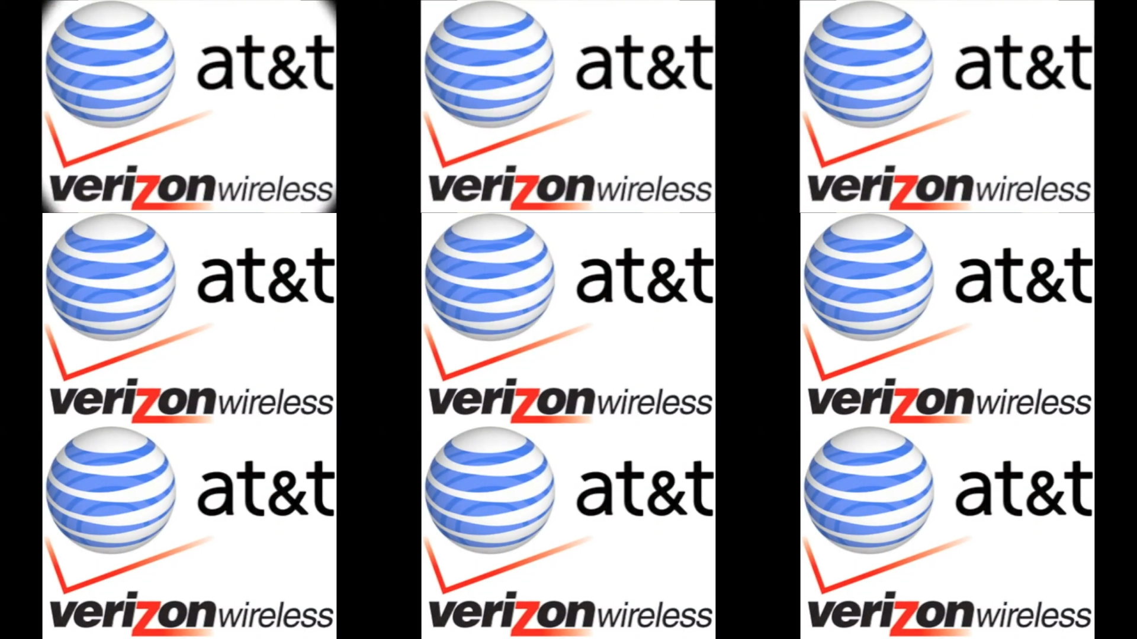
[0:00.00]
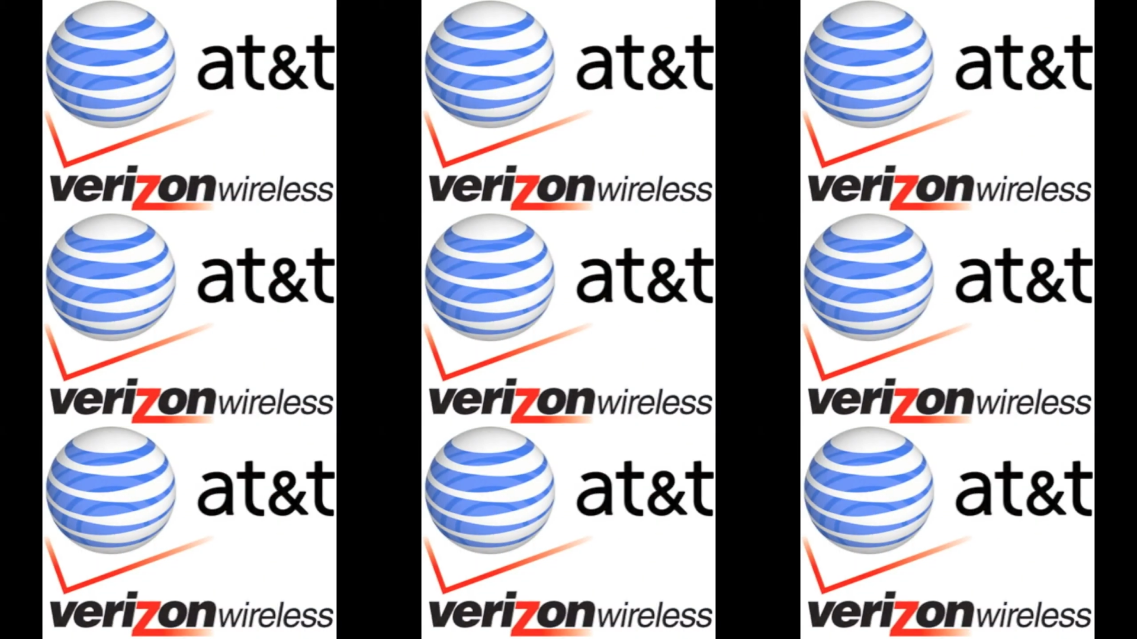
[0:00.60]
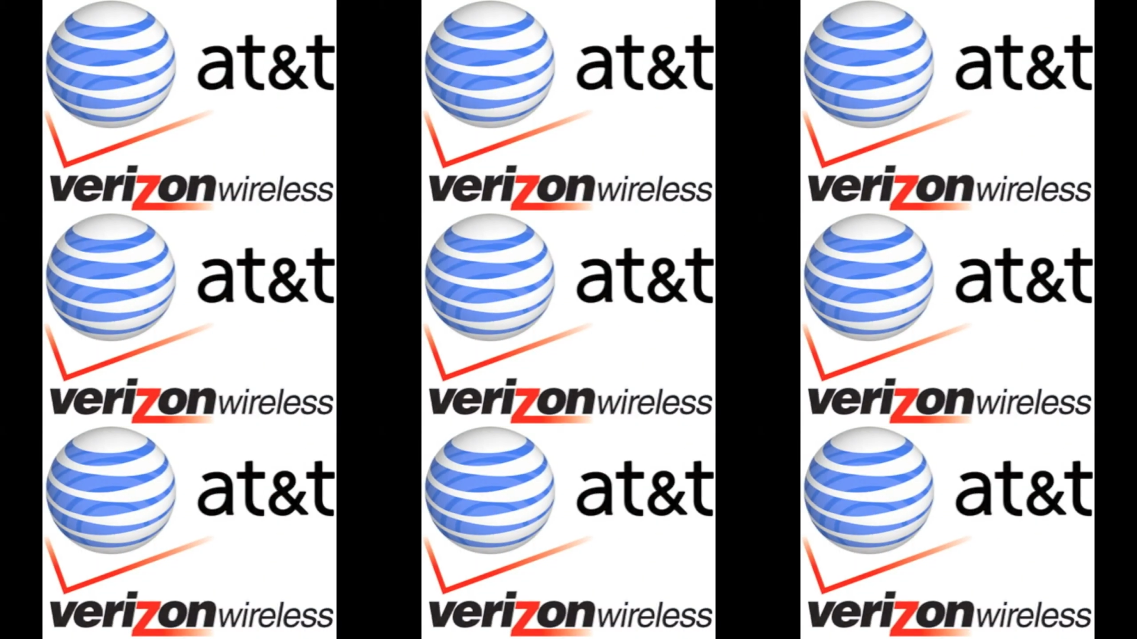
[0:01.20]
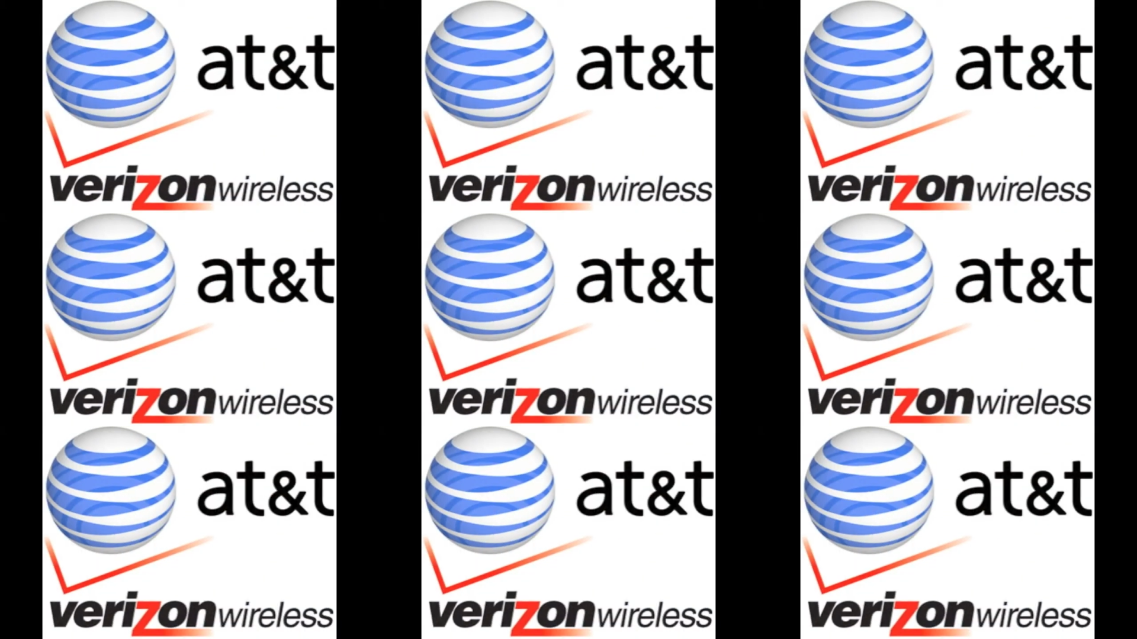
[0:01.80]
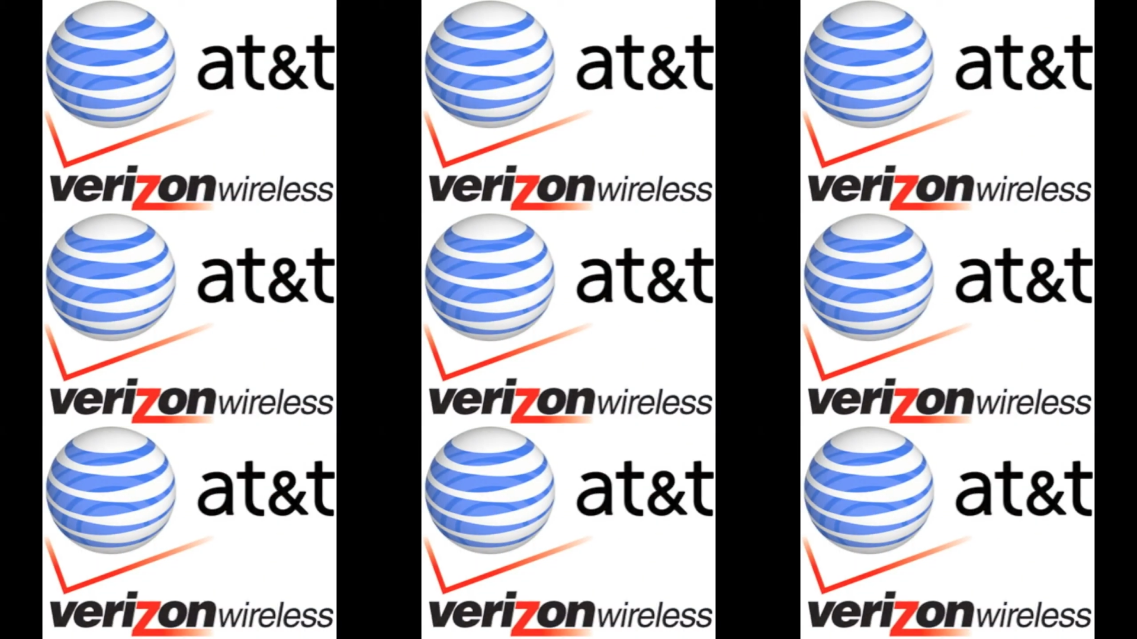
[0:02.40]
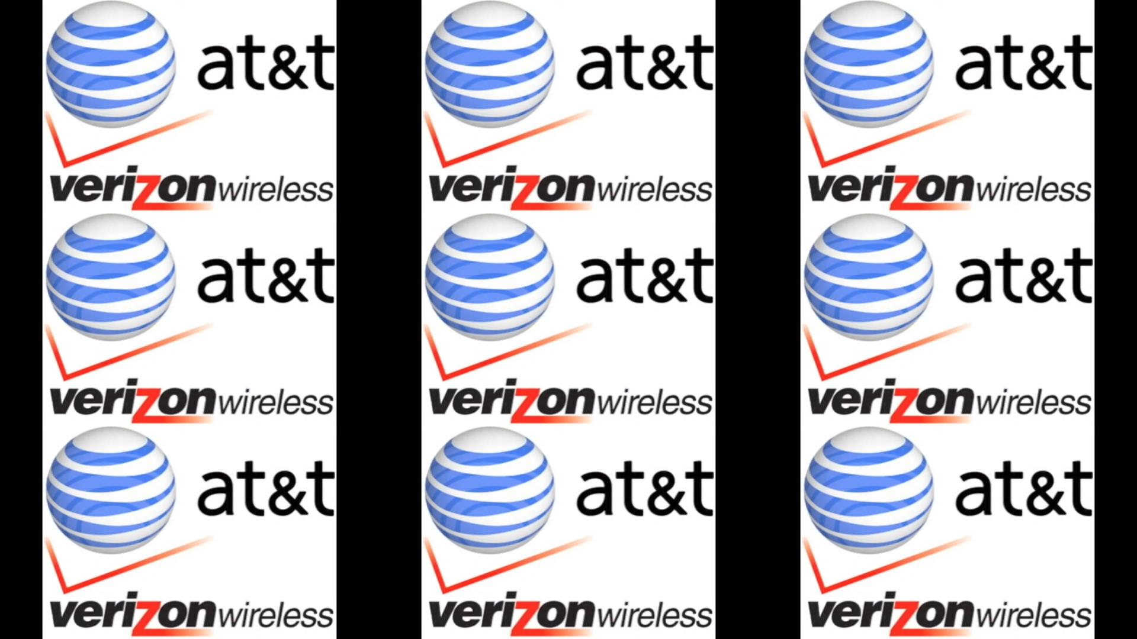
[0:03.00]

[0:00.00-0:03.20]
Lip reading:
No face is visible, so there are no lips to read.